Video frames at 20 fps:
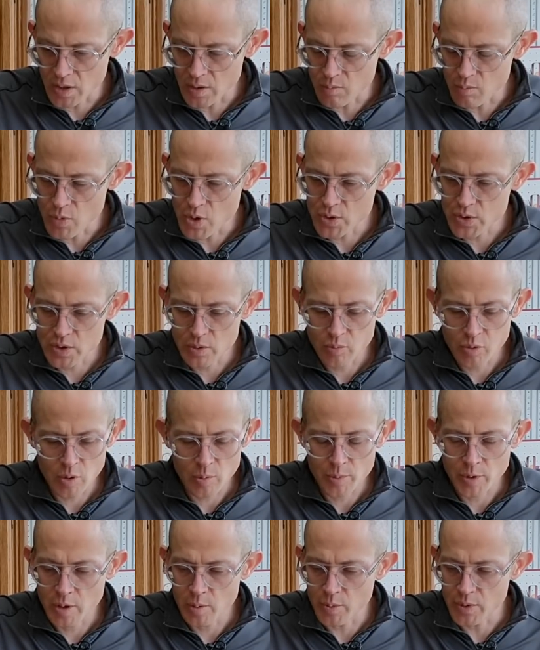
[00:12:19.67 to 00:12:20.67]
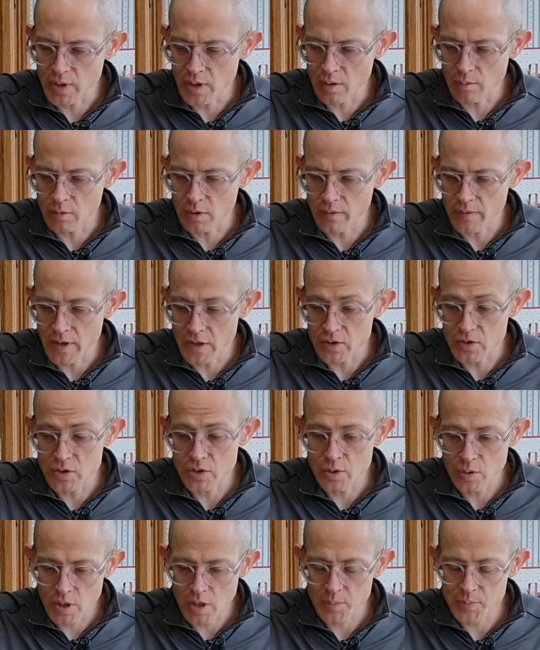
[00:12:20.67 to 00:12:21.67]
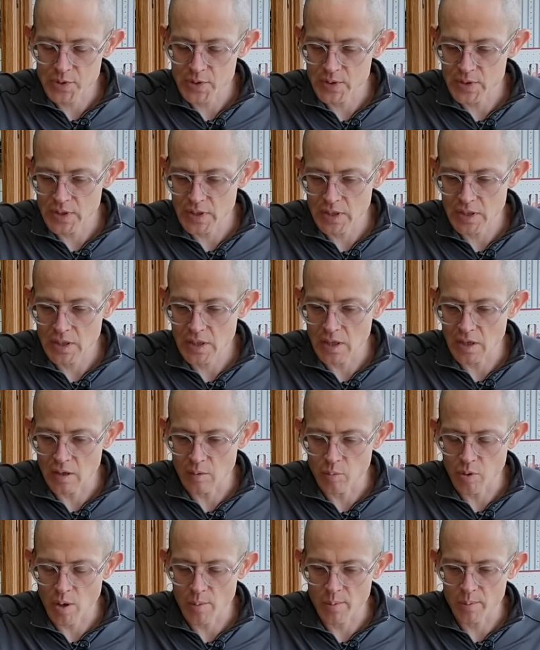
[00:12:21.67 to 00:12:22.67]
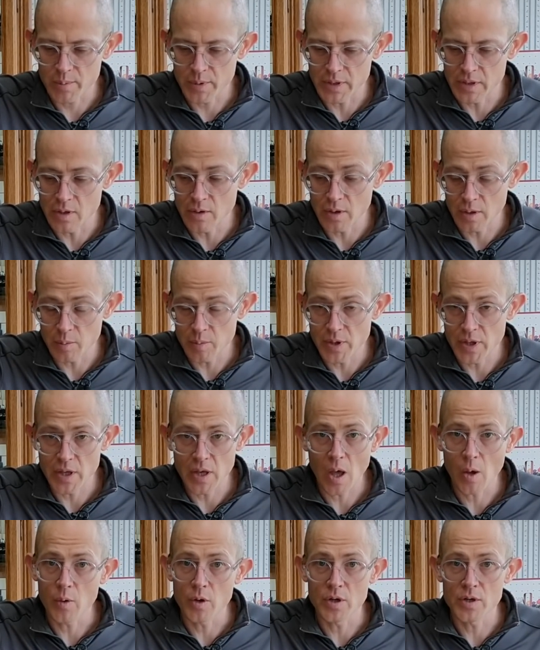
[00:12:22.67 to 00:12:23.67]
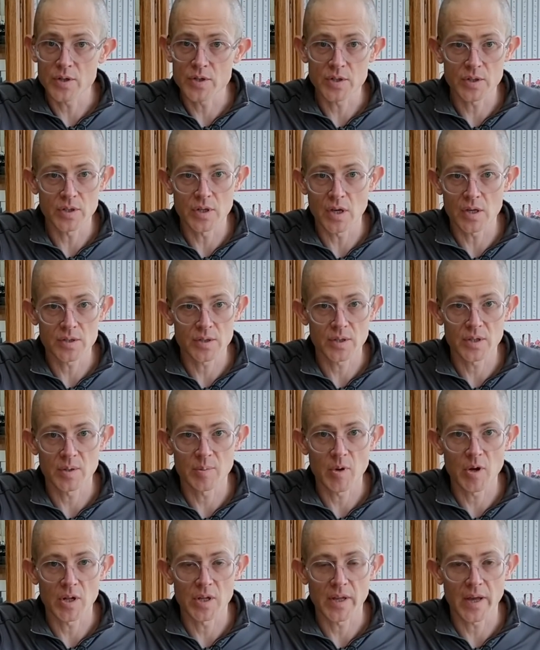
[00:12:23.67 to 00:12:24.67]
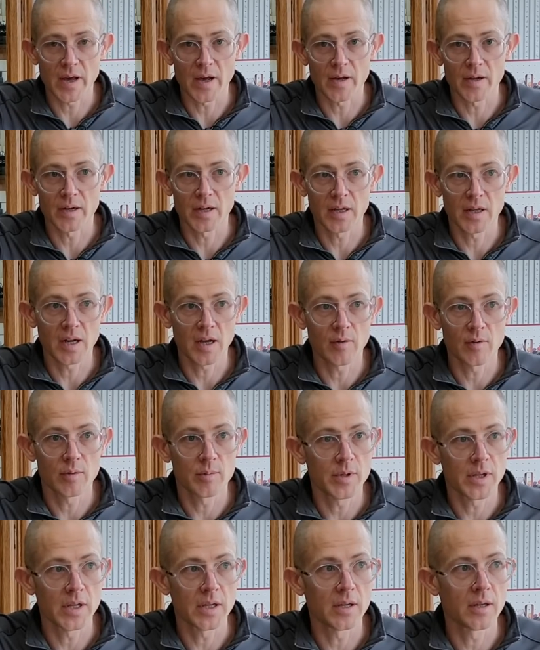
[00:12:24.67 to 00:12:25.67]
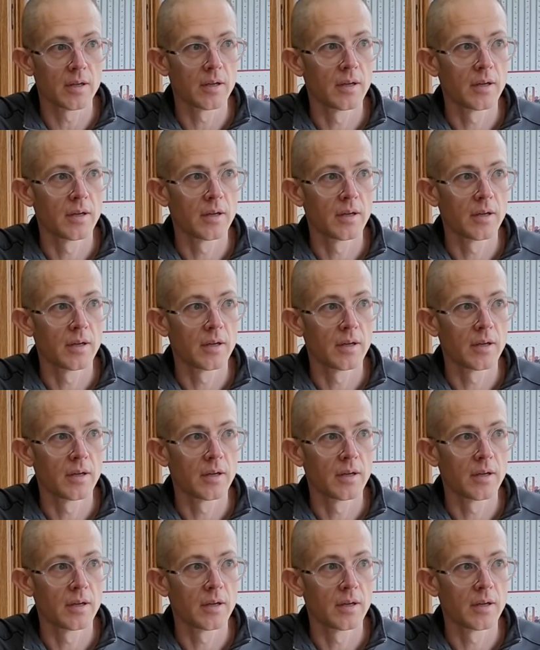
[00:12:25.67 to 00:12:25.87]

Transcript: the most appropriate, but then I would have had 2 cups of tea, and I probably, knowing me, I would have just guzzled them all down, and I would be,